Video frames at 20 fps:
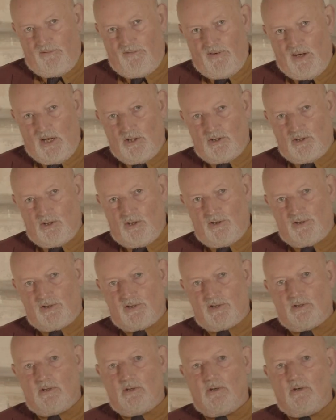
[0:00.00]

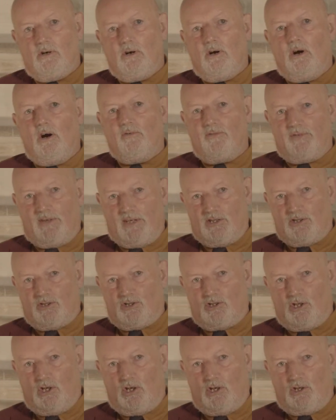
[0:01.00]
features of this
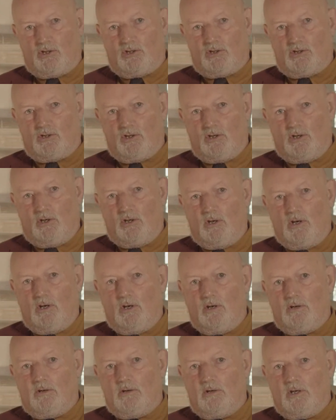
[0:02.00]
church
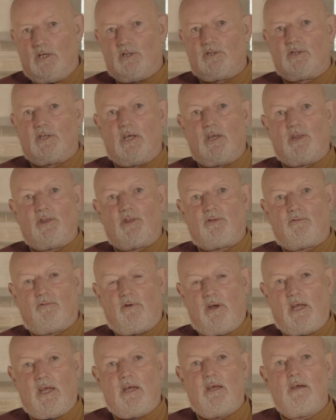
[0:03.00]
is the
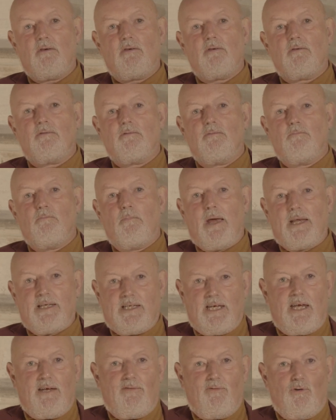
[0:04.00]
3
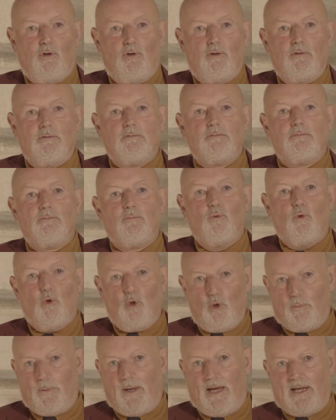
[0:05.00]
medieval
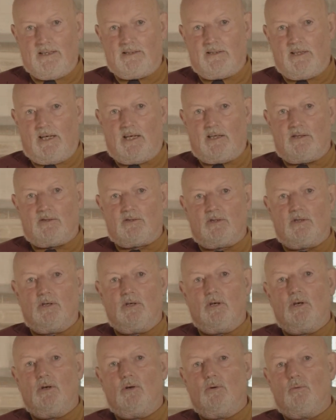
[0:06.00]
wall paintings
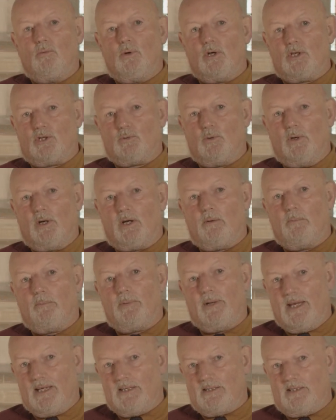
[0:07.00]
which were
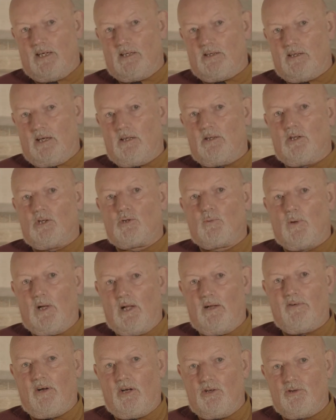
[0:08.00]
completed in the
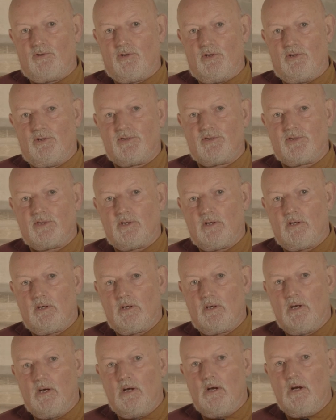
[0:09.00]
1200s.
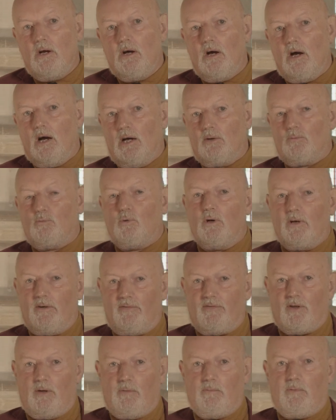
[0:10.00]
And one
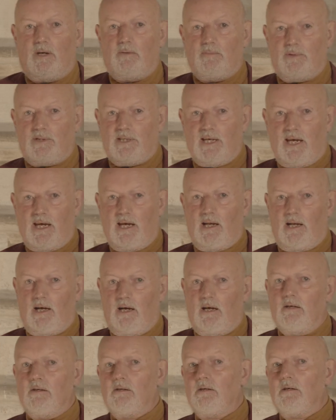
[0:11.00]
of them in
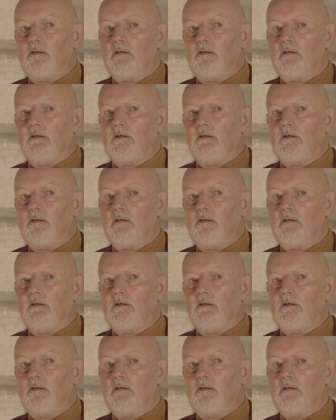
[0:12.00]
particular